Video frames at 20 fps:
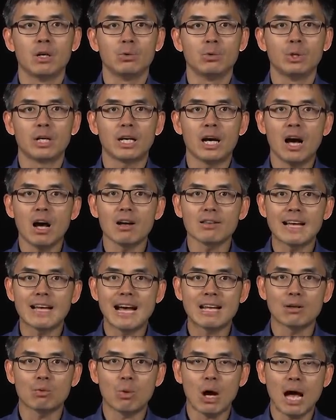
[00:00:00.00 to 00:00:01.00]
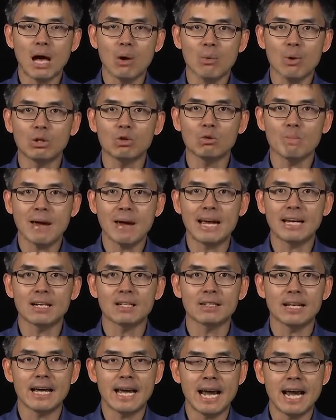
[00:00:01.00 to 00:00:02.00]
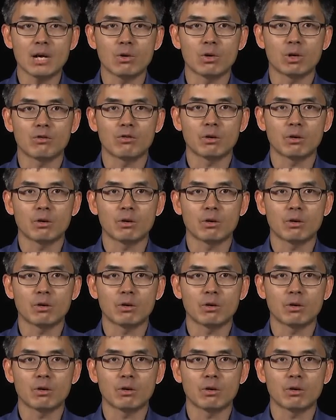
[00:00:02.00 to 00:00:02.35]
Recall that one way to measure the error